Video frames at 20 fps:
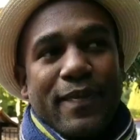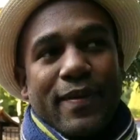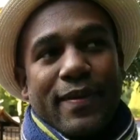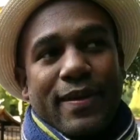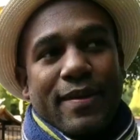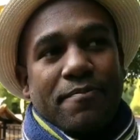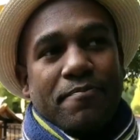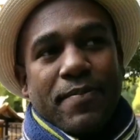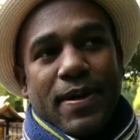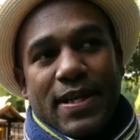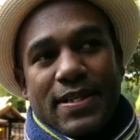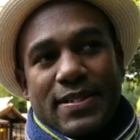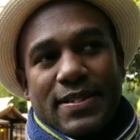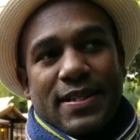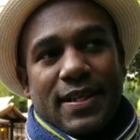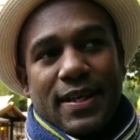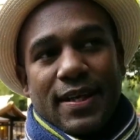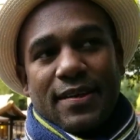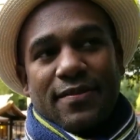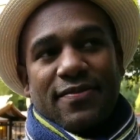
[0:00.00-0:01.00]
The best
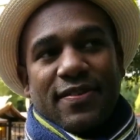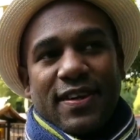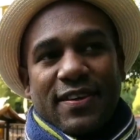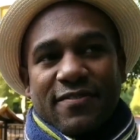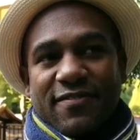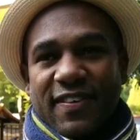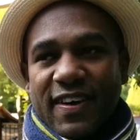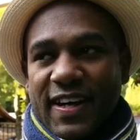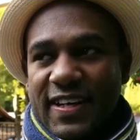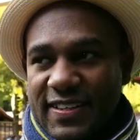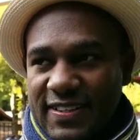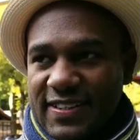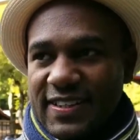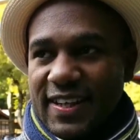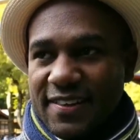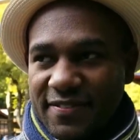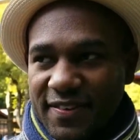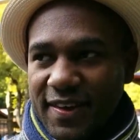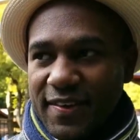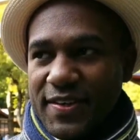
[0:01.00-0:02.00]
life advice
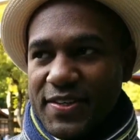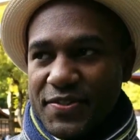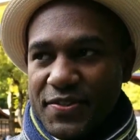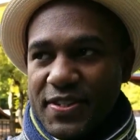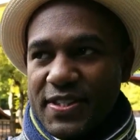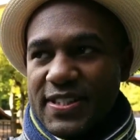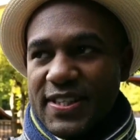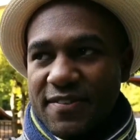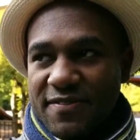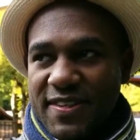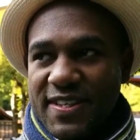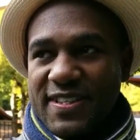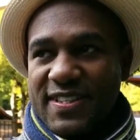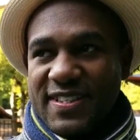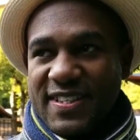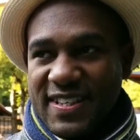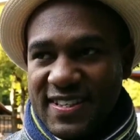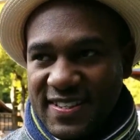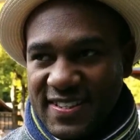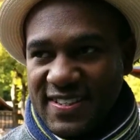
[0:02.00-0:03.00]
I've always received is
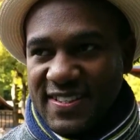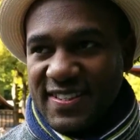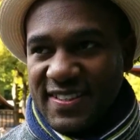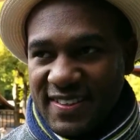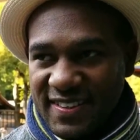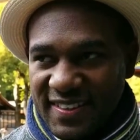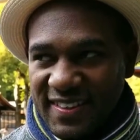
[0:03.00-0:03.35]
this: